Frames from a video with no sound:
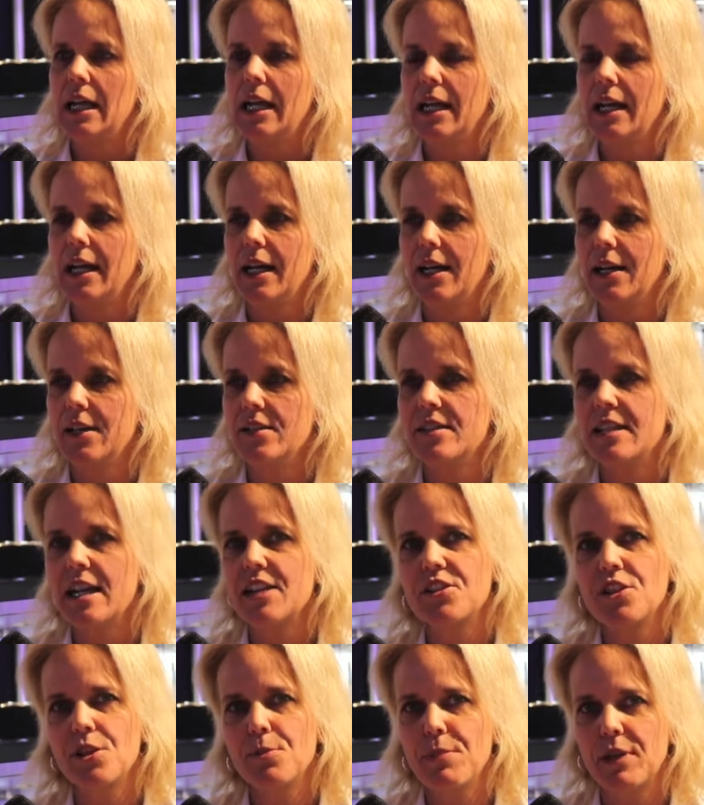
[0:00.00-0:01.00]
and
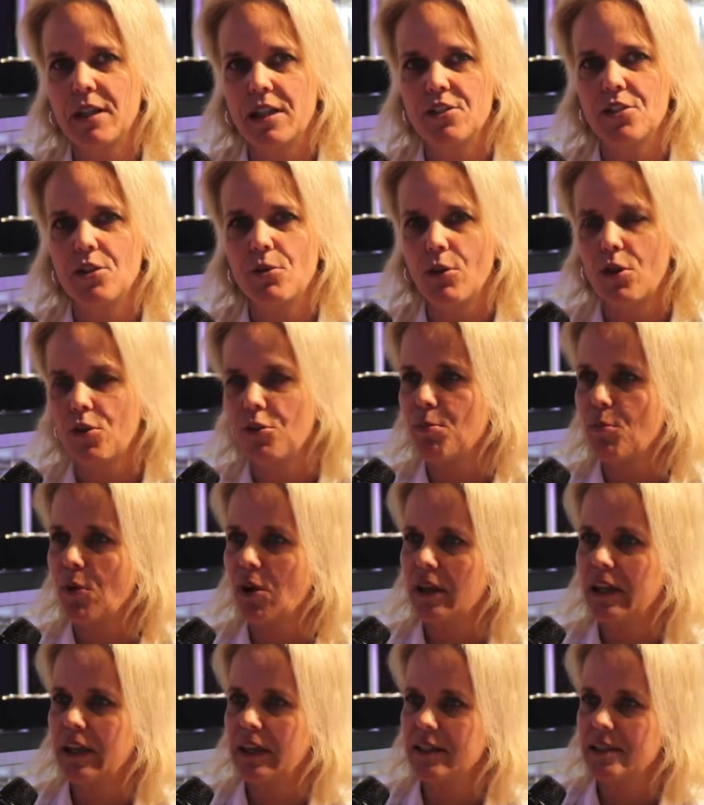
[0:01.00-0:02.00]
that's our biggest growth
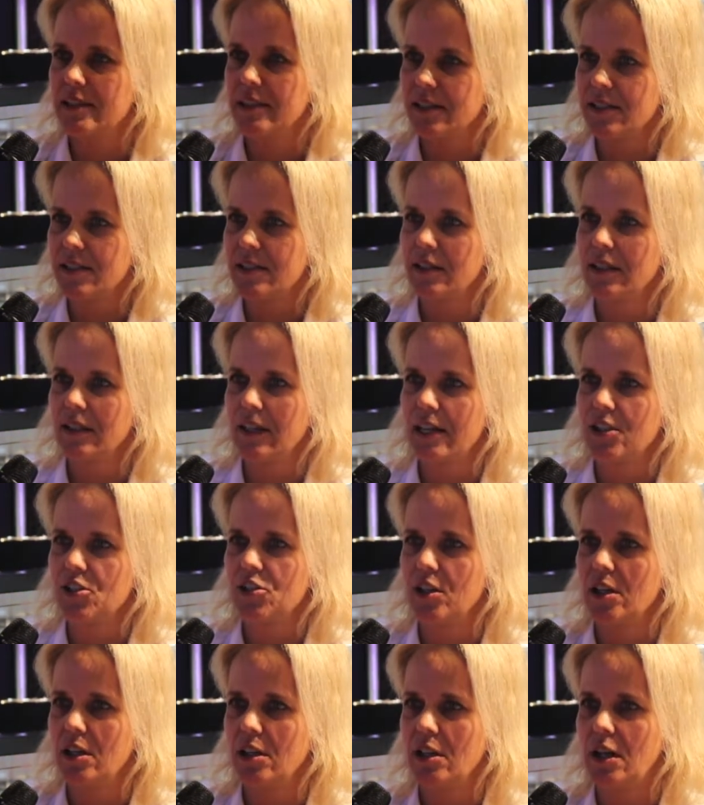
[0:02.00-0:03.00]
market is
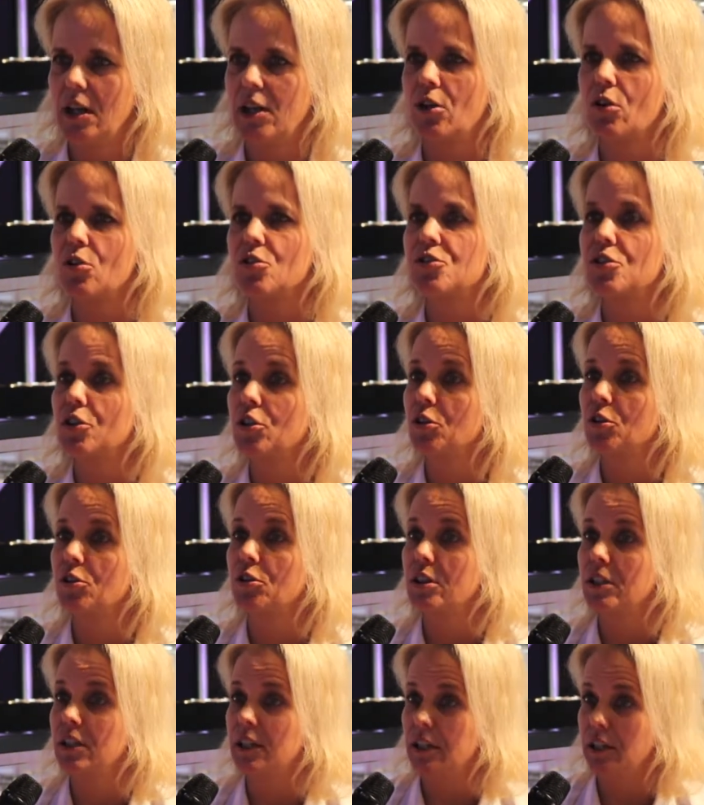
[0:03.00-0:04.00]
installation and also
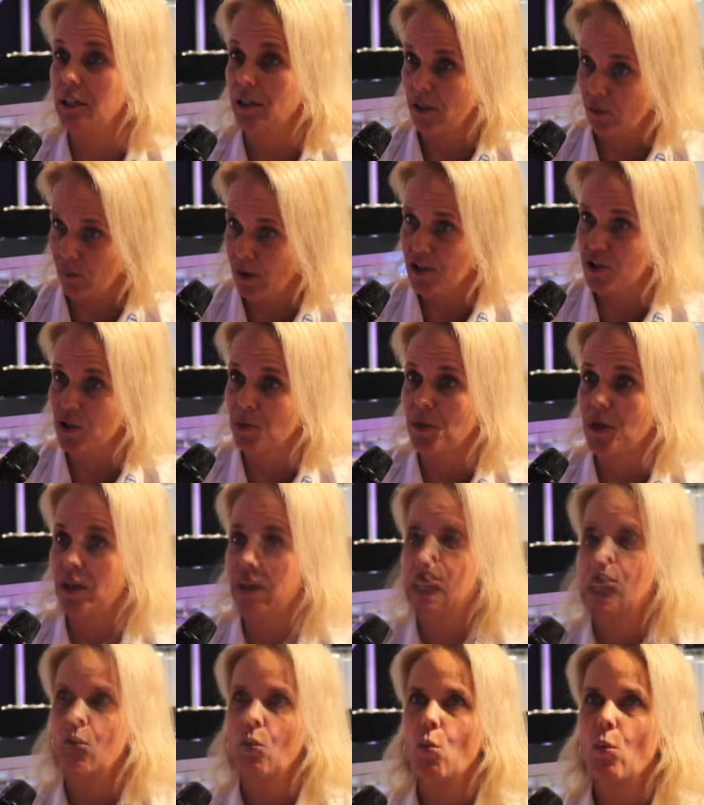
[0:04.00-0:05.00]
the rental
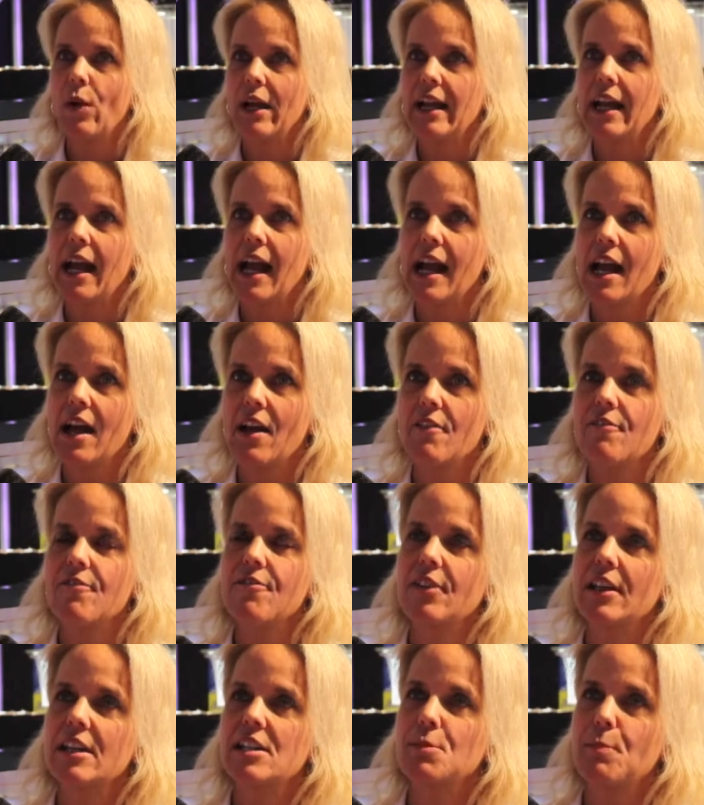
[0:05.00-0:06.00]
market. We
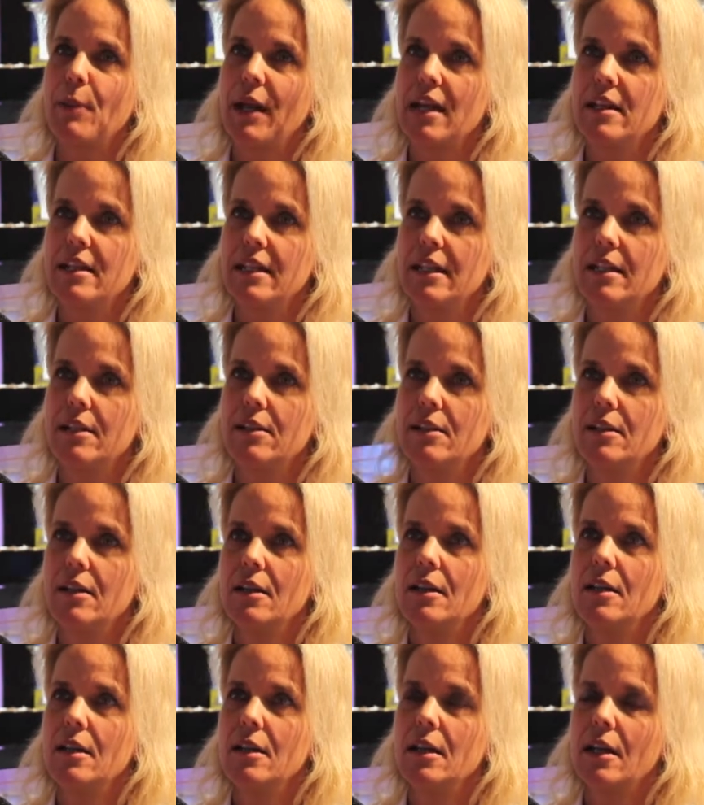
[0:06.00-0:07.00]
have expanded
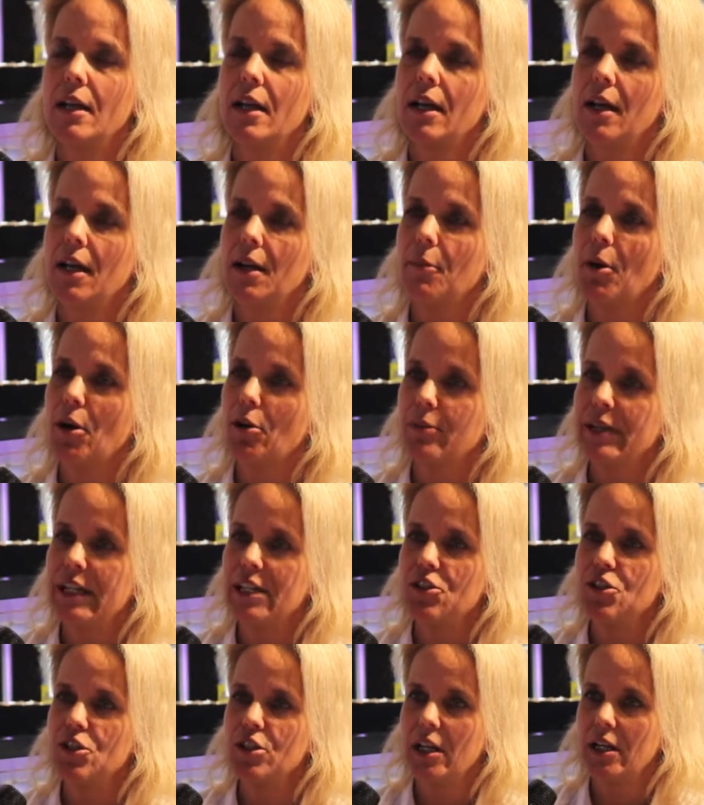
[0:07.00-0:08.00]
um, our
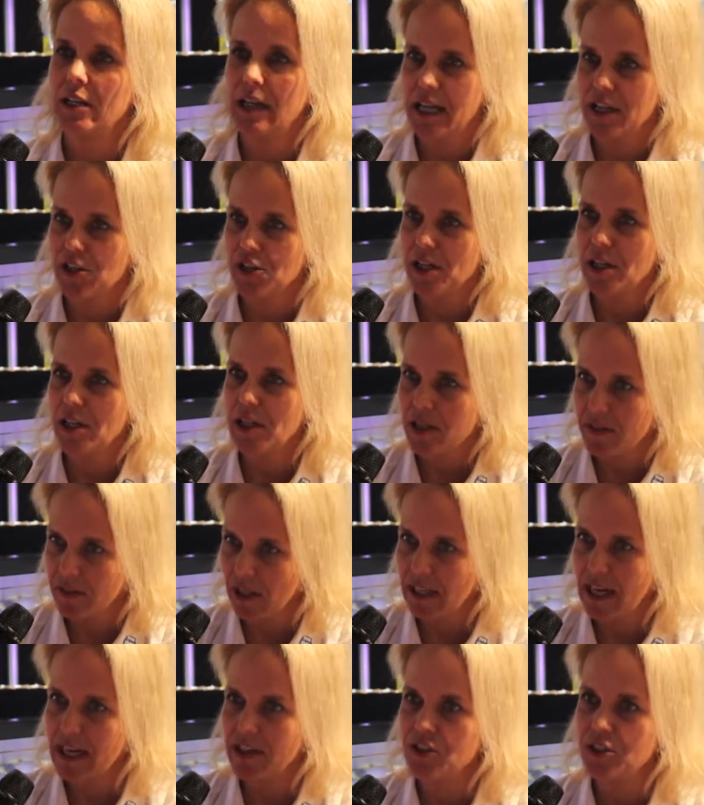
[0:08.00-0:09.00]
reach in Asia in
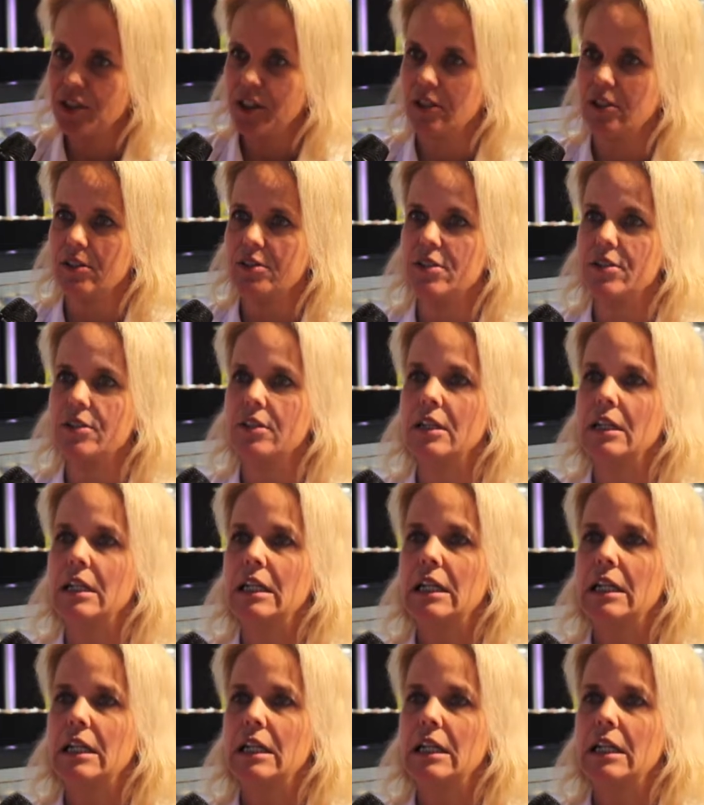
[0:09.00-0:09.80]
the last years.